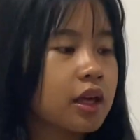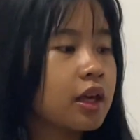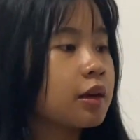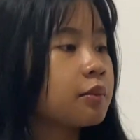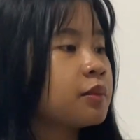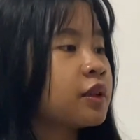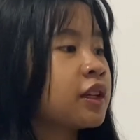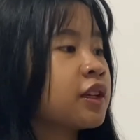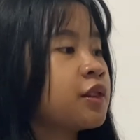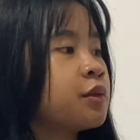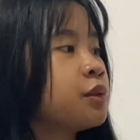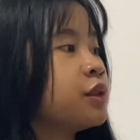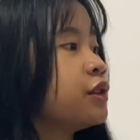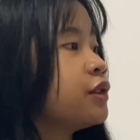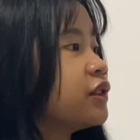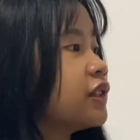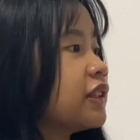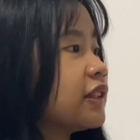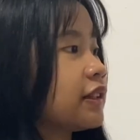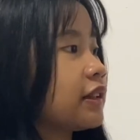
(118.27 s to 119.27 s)
because we
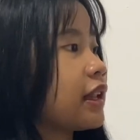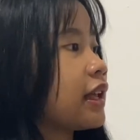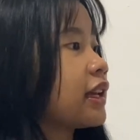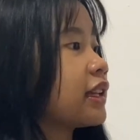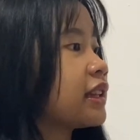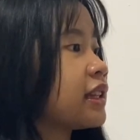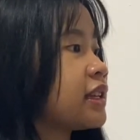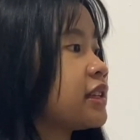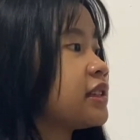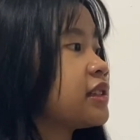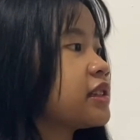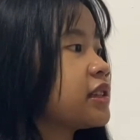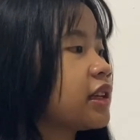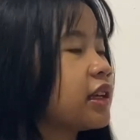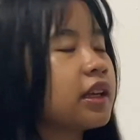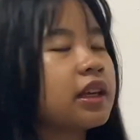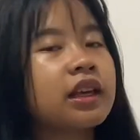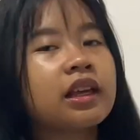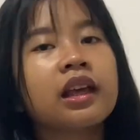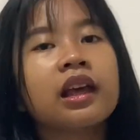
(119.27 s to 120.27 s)
use it like this
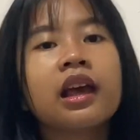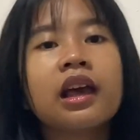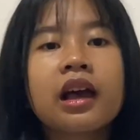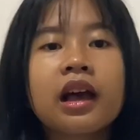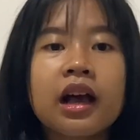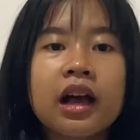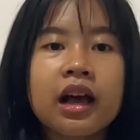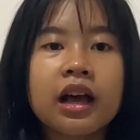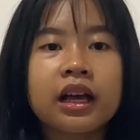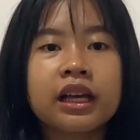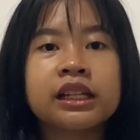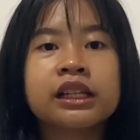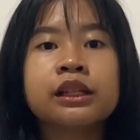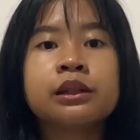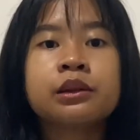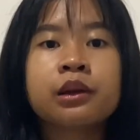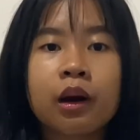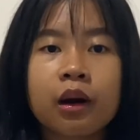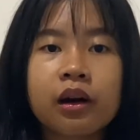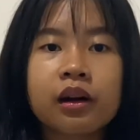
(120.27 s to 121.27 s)
in the
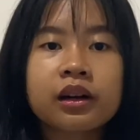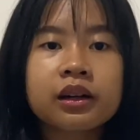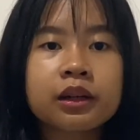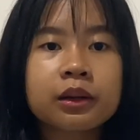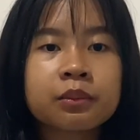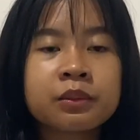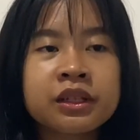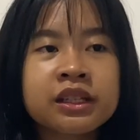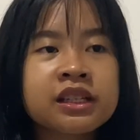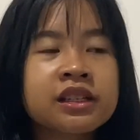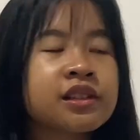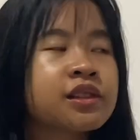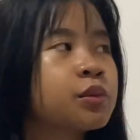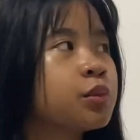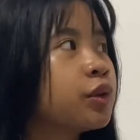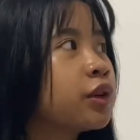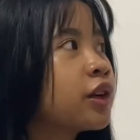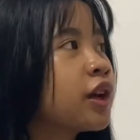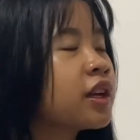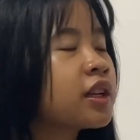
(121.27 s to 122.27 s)
dark because
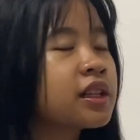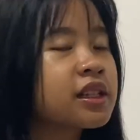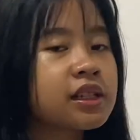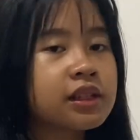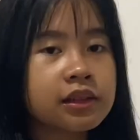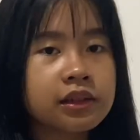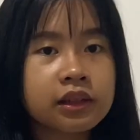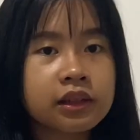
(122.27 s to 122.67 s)
we're gonna